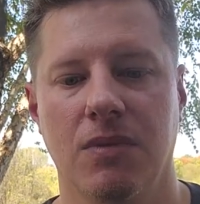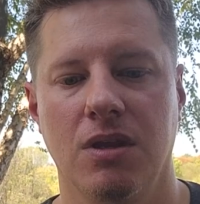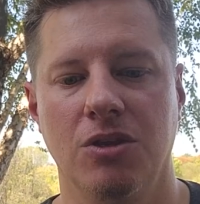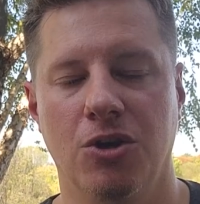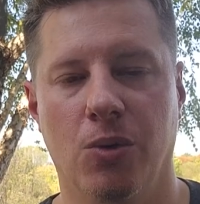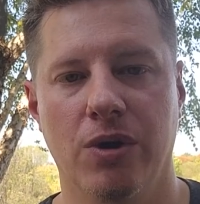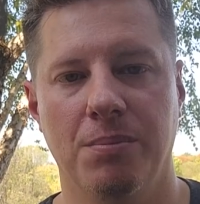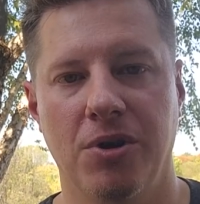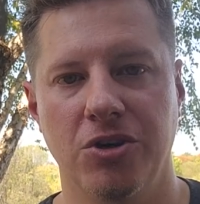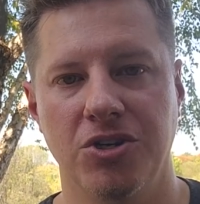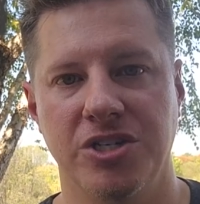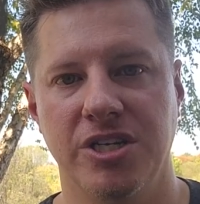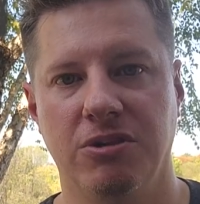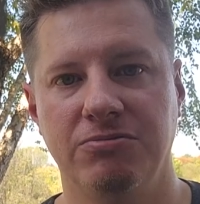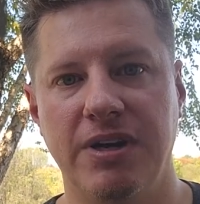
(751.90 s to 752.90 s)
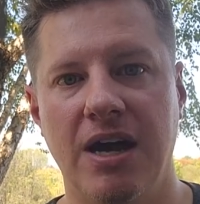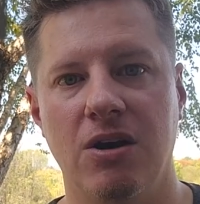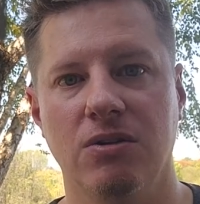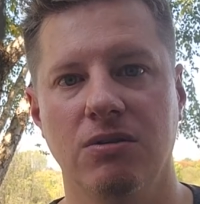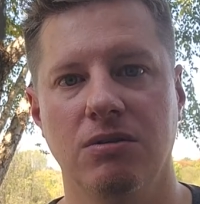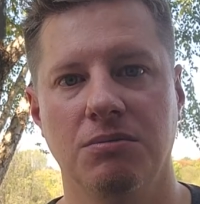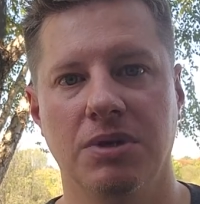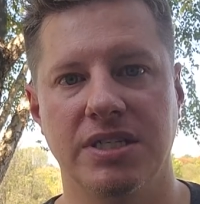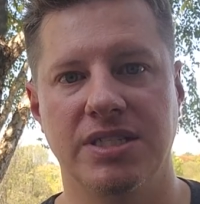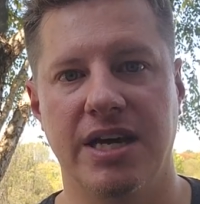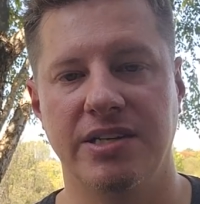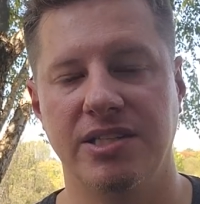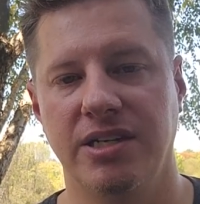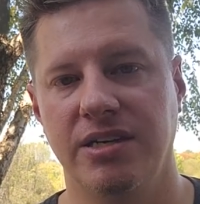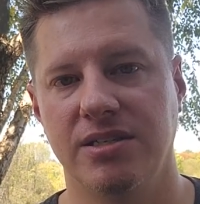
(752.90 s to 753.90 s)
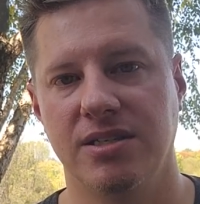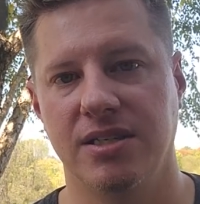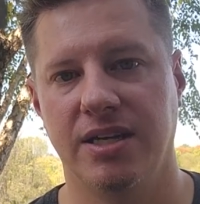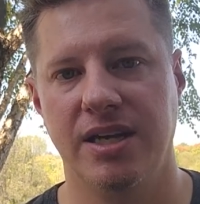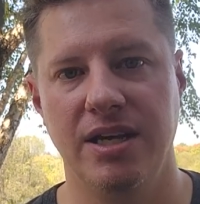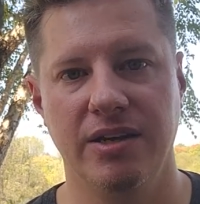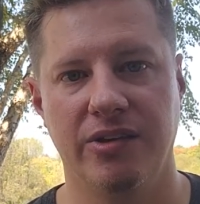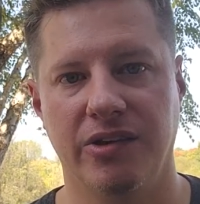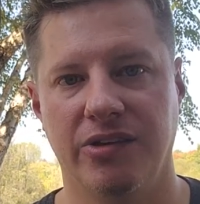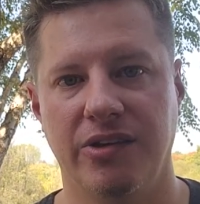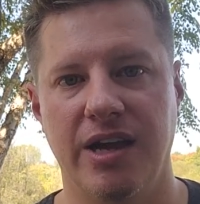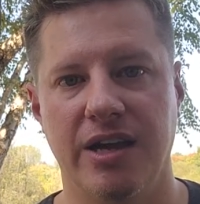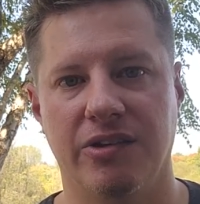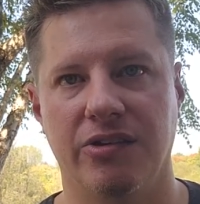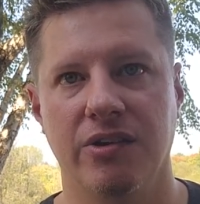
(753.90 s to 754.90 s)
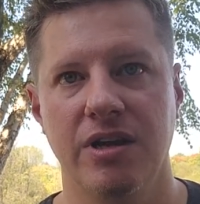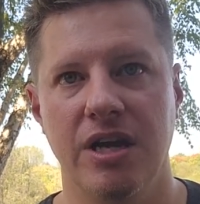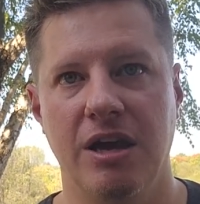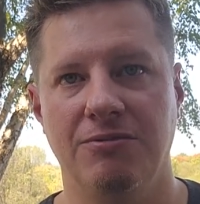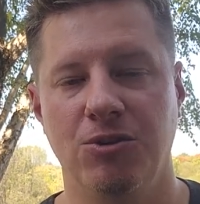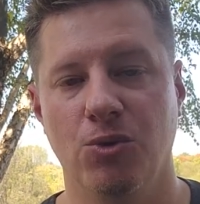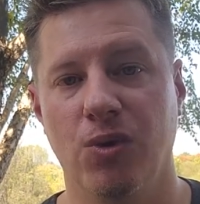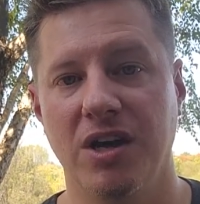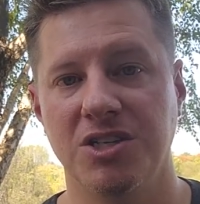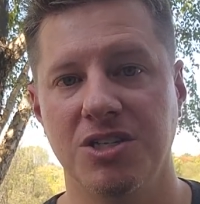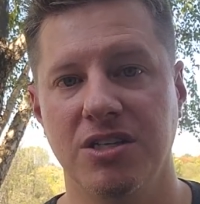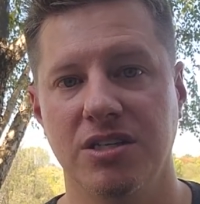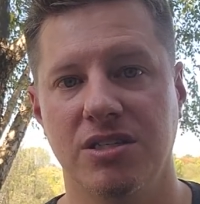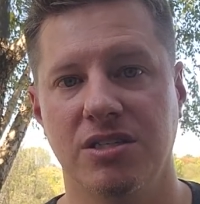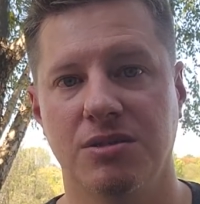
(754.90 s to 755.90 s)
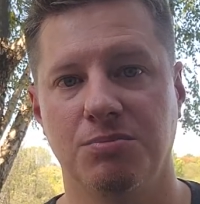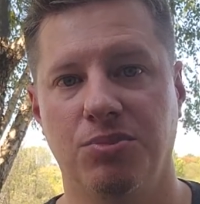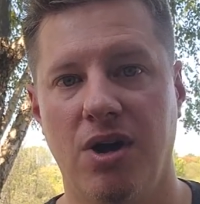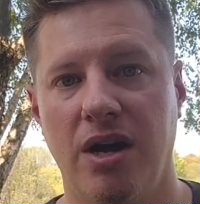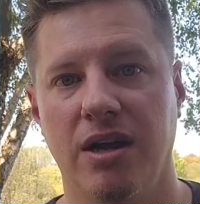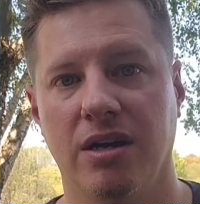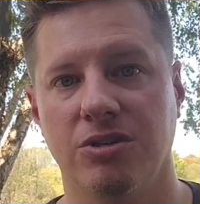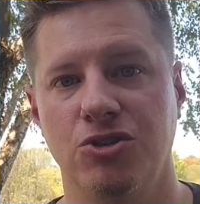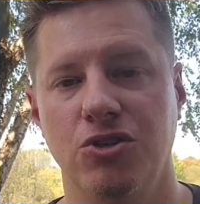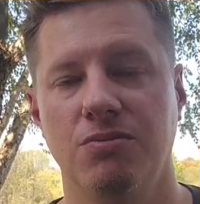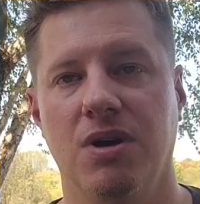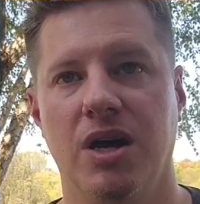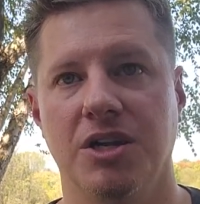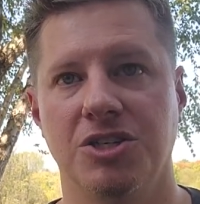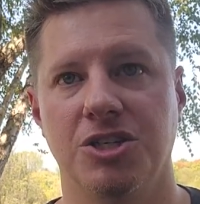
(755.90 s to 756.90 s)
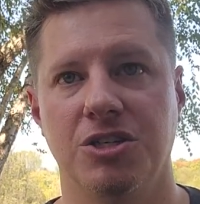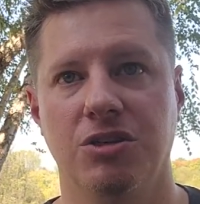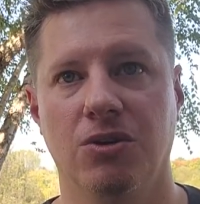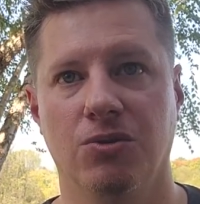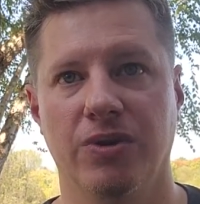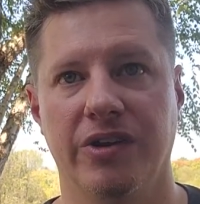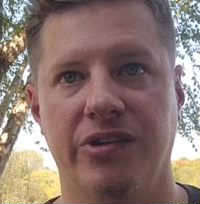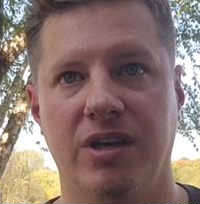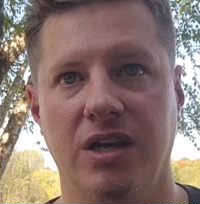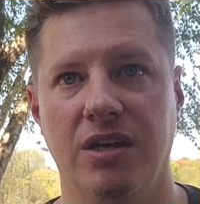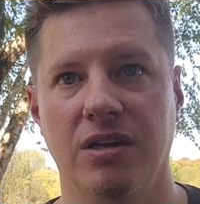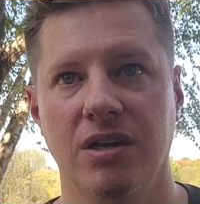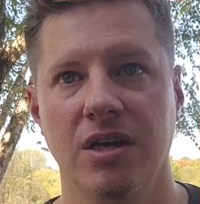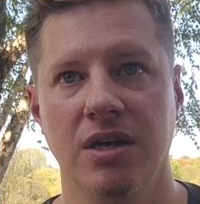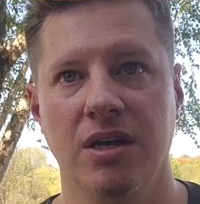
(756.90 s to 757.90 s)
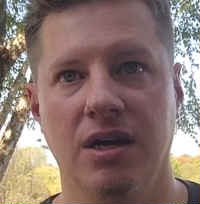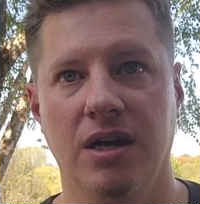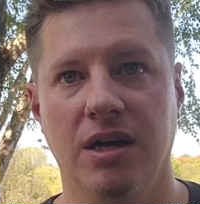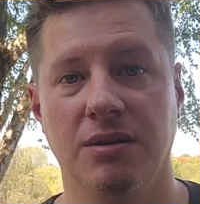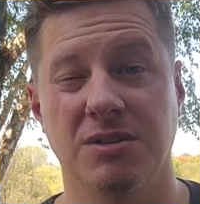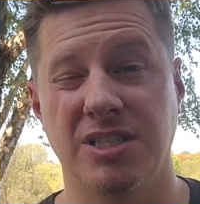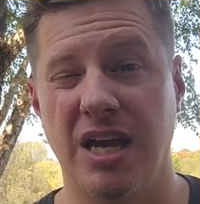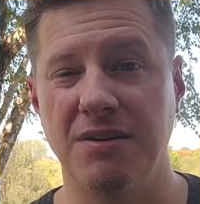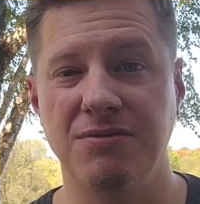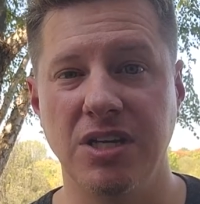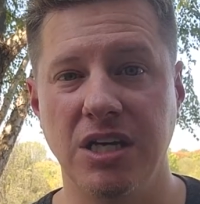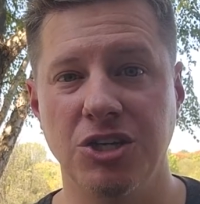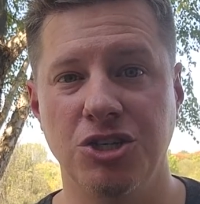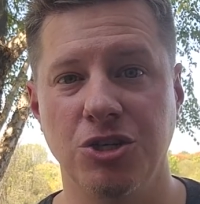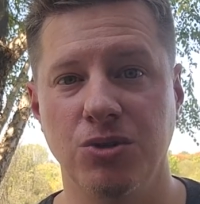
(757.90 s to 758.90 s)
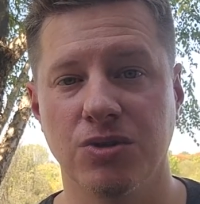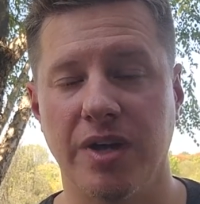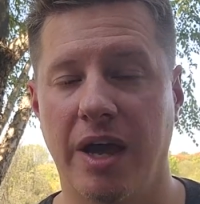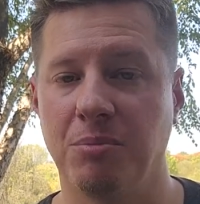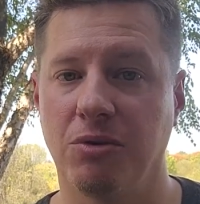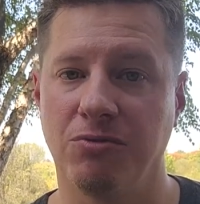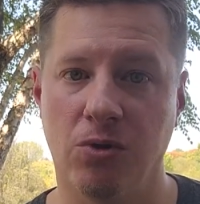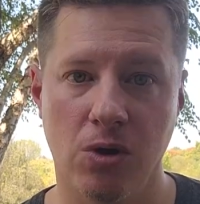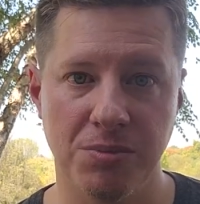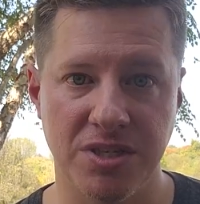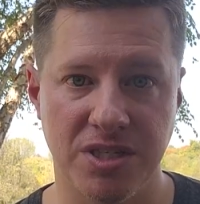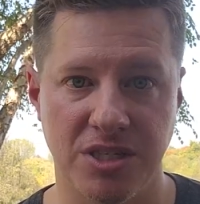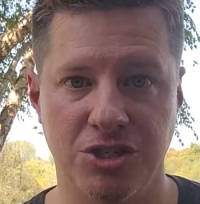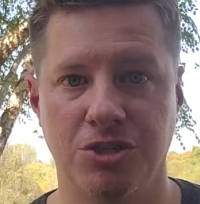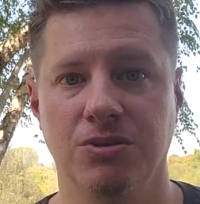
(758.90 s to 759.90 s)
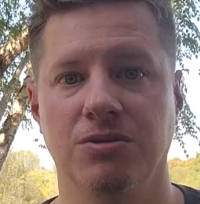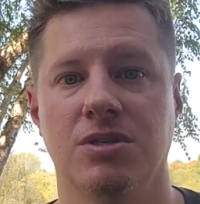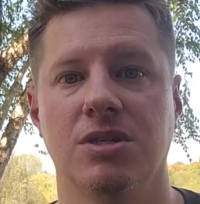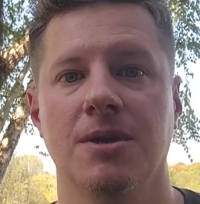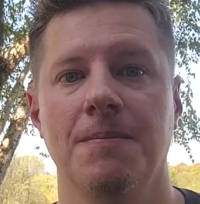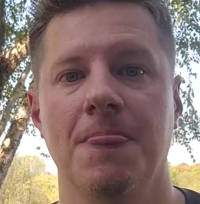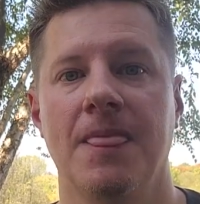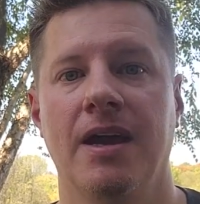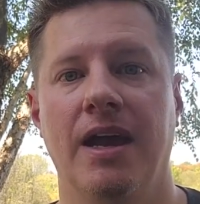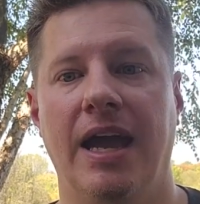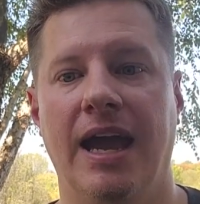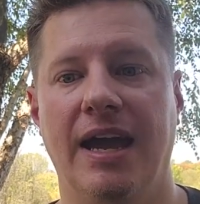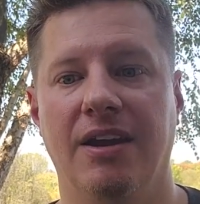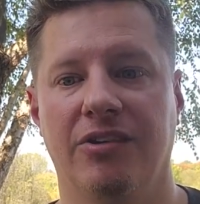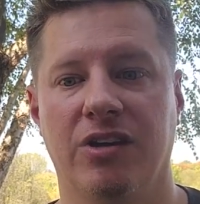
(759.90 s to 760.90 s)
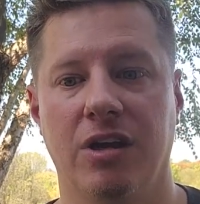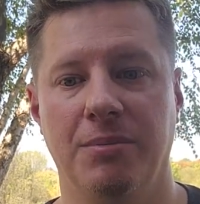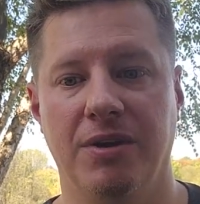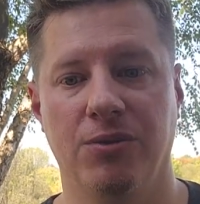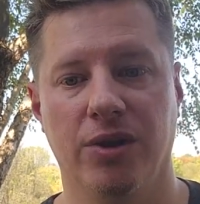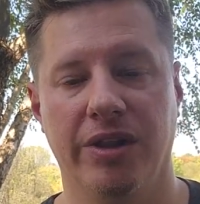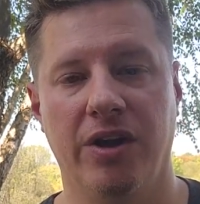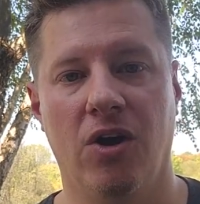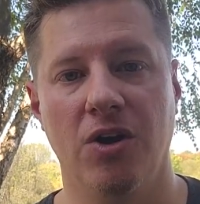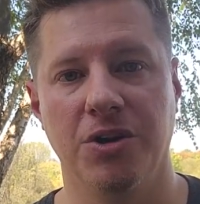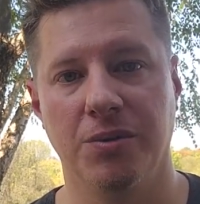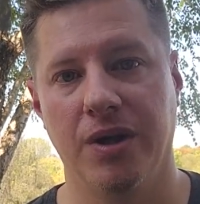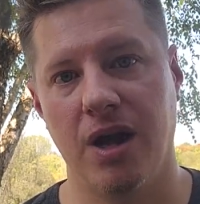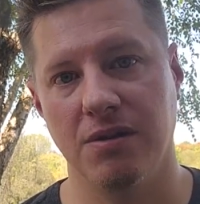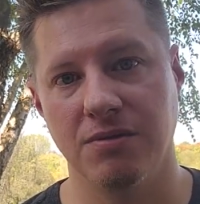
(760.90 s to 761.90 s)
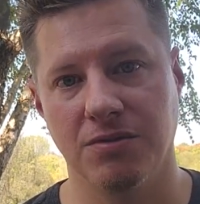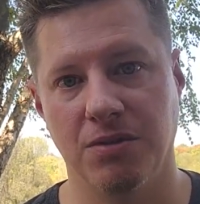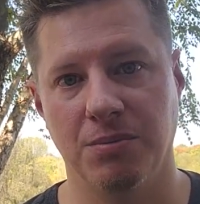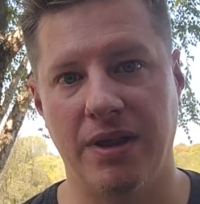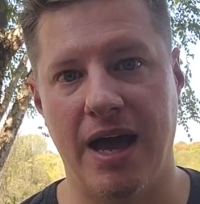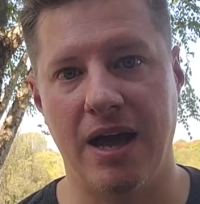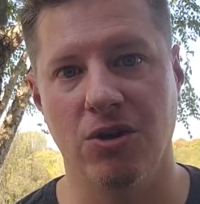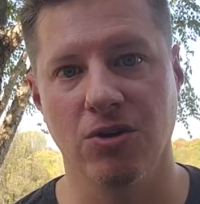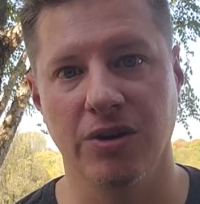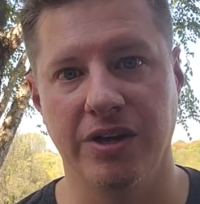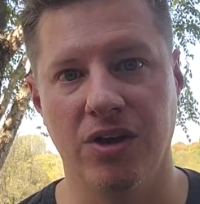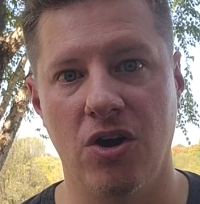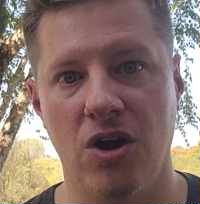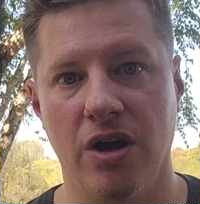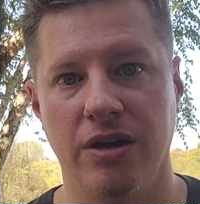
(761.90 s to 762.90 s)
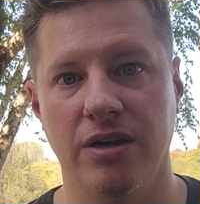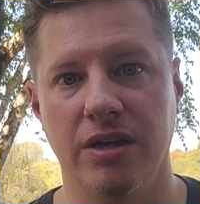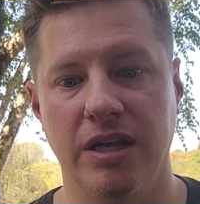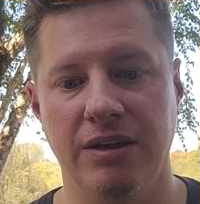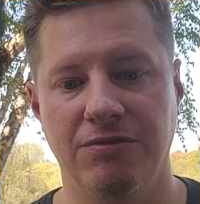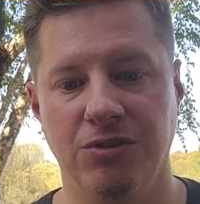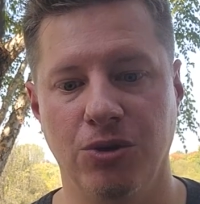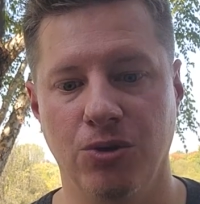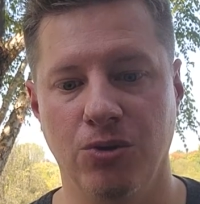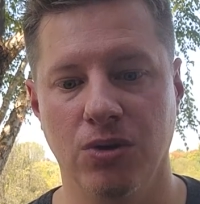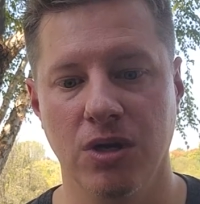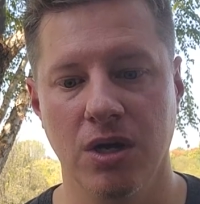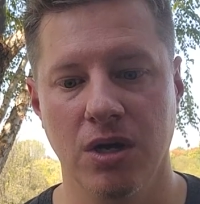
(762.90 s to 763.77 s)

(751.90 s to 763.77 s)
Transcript: you don't want to burn yourself out, but testing is the key to success. If you rush this product too much, you're risking uh, safety issues and performance issues. And it's going to be really hard to recover from that early on if you